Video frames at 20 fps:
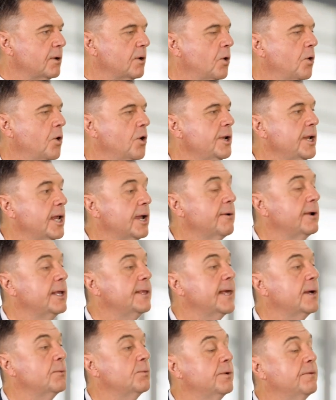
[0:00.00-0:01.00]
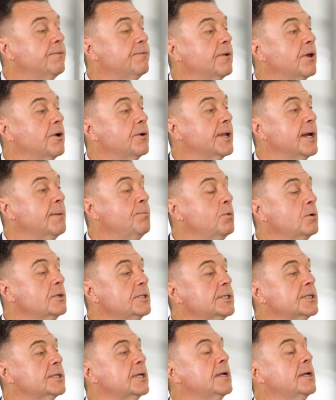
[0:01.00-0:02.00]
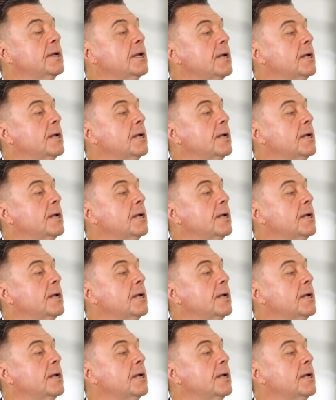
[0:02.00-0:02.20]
Ordinarily that would float upwards.